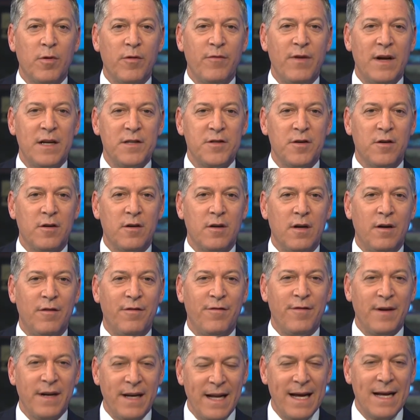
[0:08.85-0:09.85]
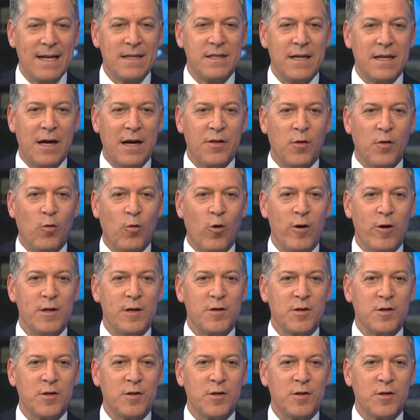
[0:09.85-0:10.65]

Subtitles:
professor of finance at the Wharton